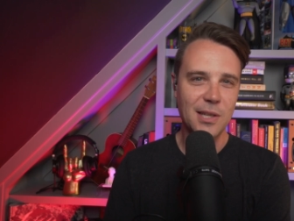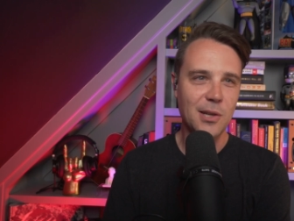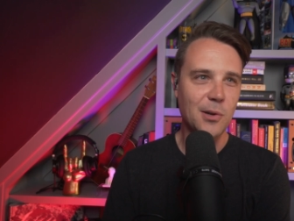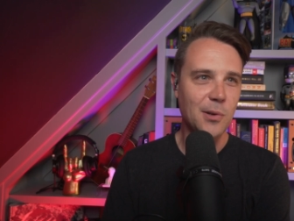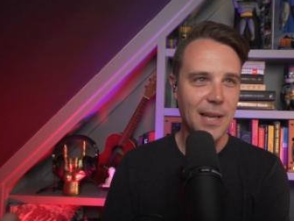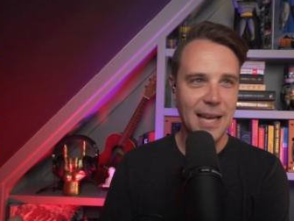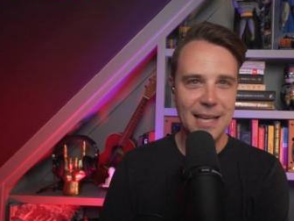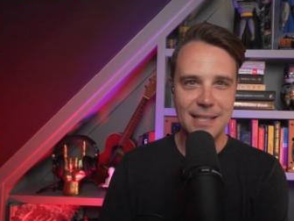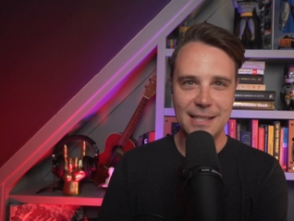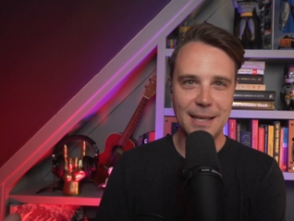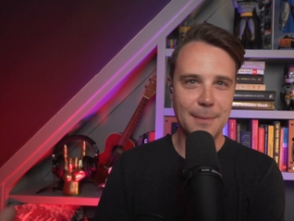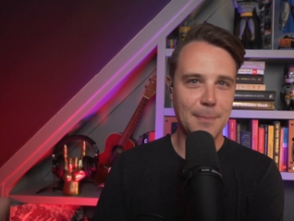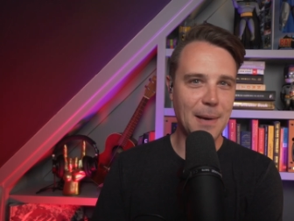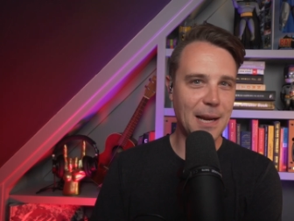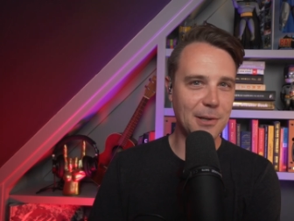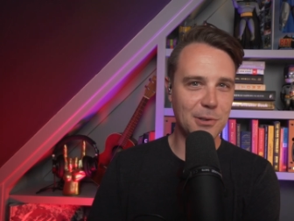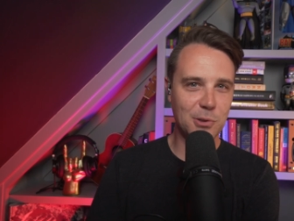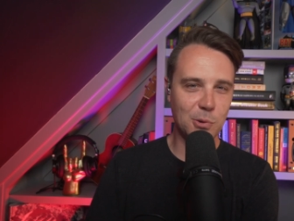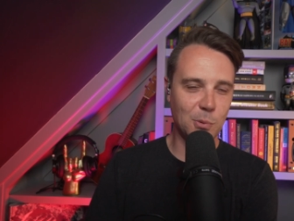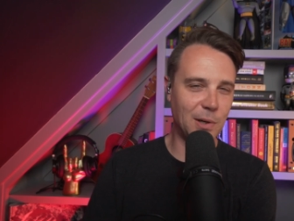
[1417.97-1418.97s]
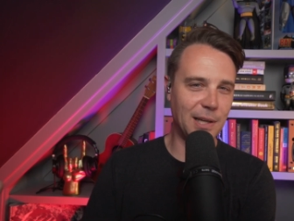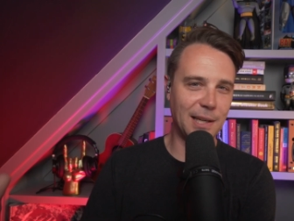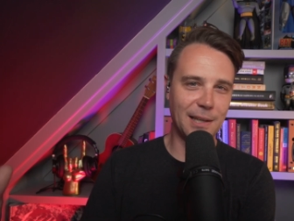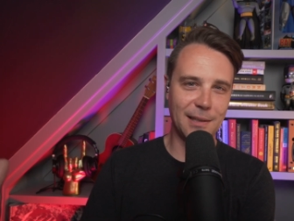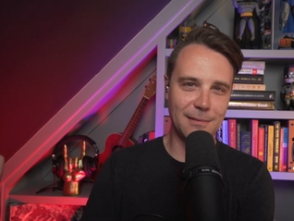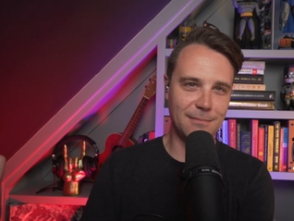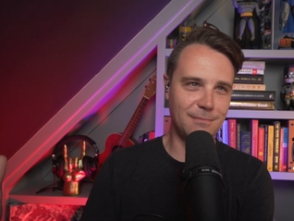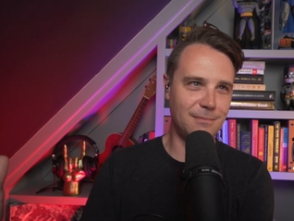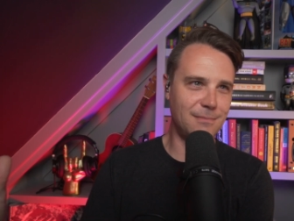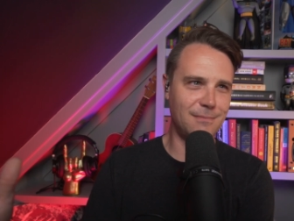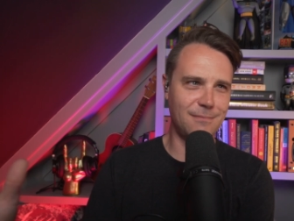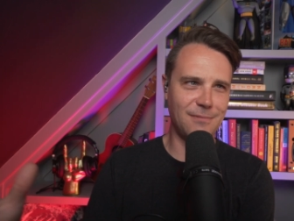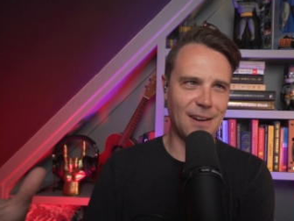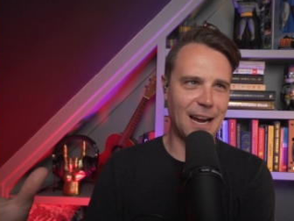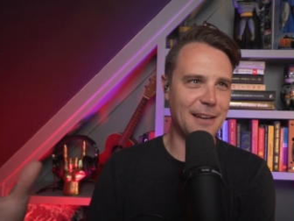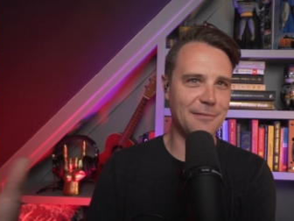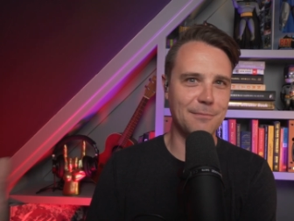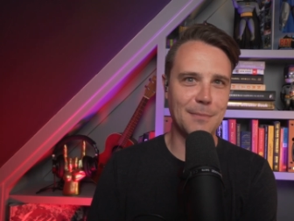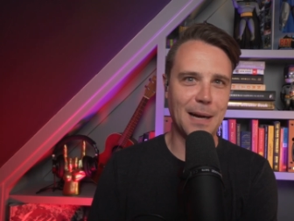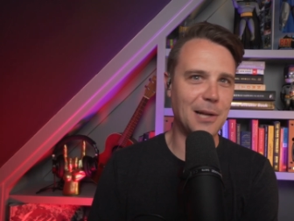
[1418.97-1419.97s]
it only has like about a 20
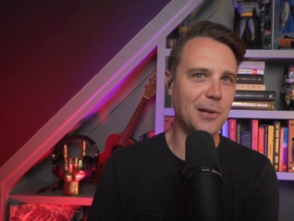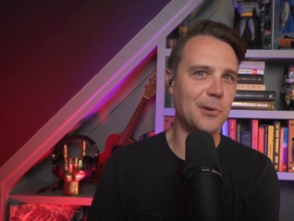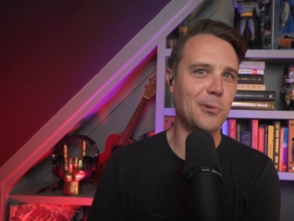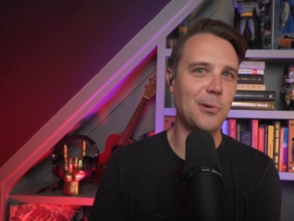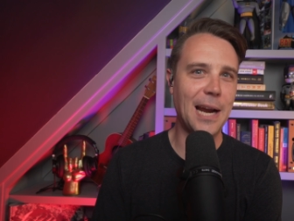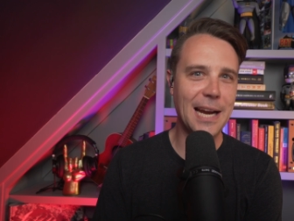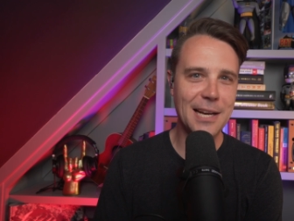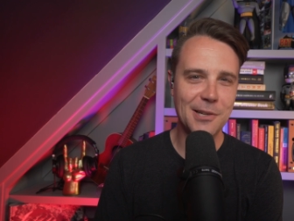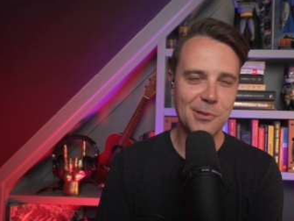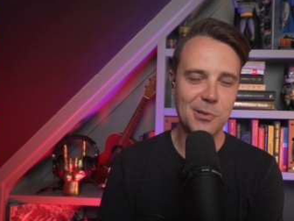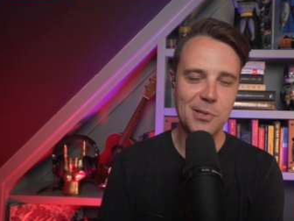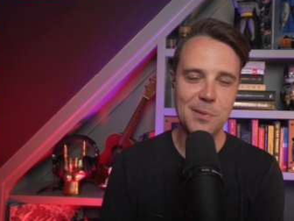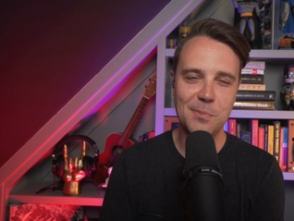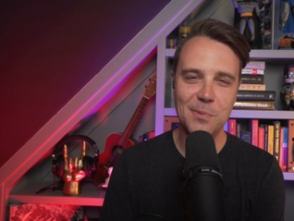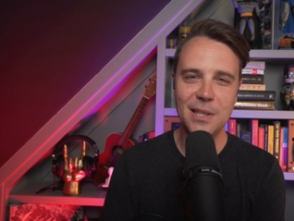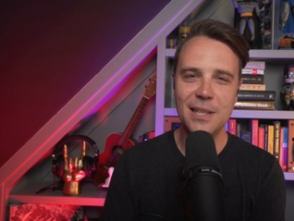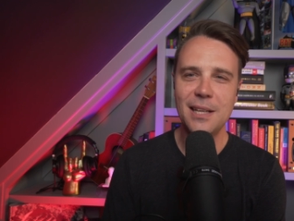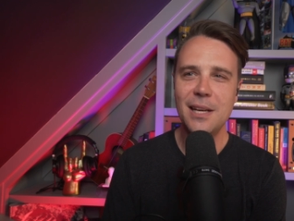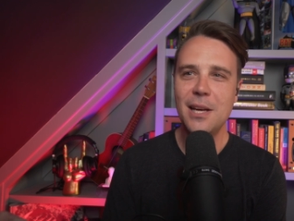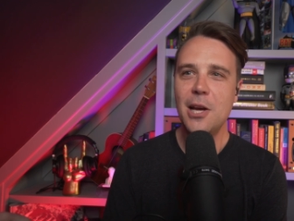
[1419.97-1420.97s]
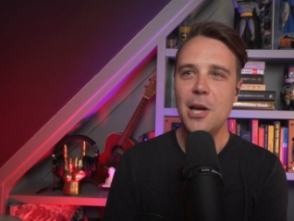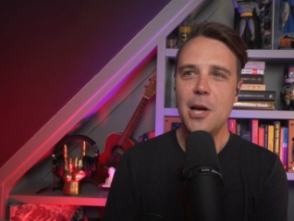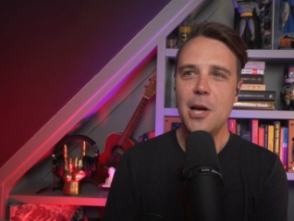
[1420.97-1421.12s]
five mile range or something